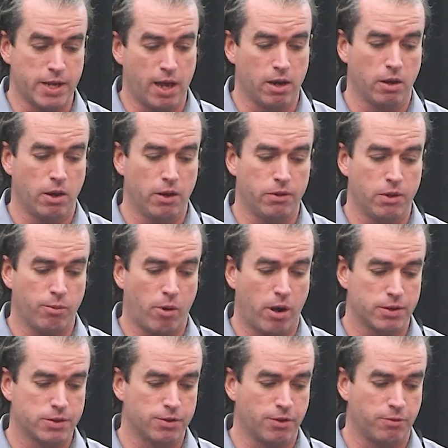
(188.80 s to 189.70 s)
download the
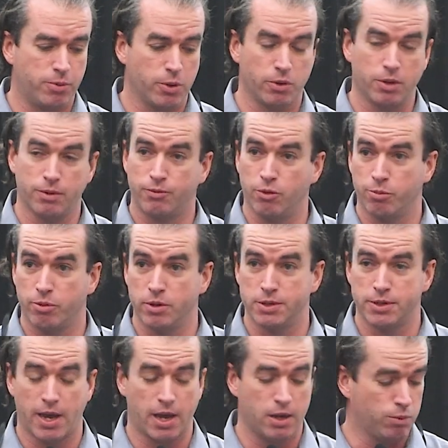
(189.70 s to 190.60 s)
Microsoft building
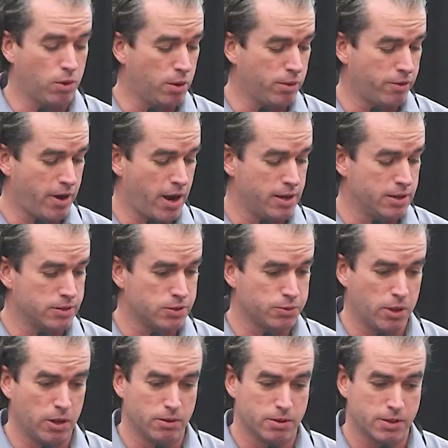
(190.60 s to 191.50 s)
footprint data while we're at it as well,